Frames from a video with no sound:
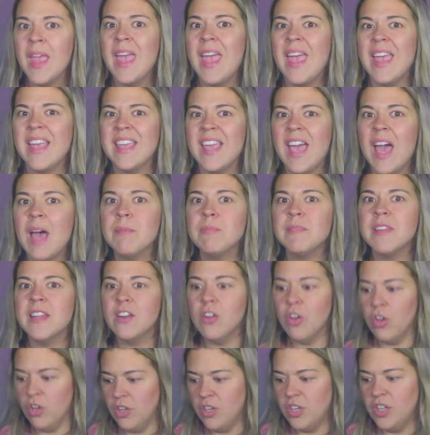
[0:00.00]
and kept it
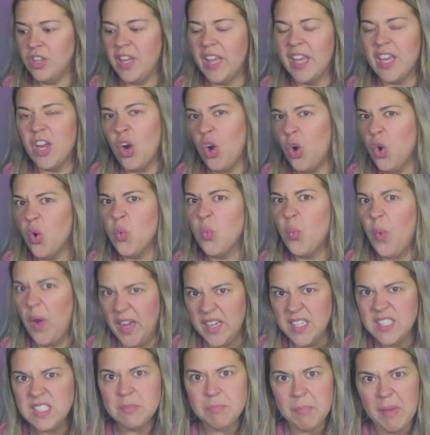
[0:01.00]
on, like, her
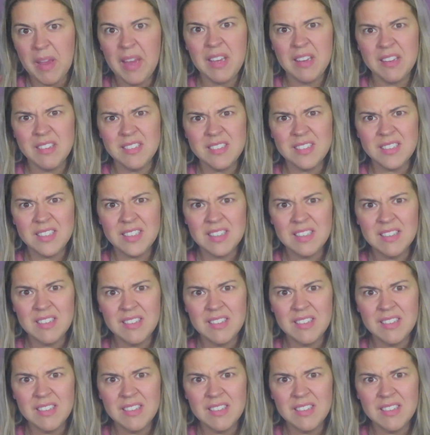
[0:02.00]
waistband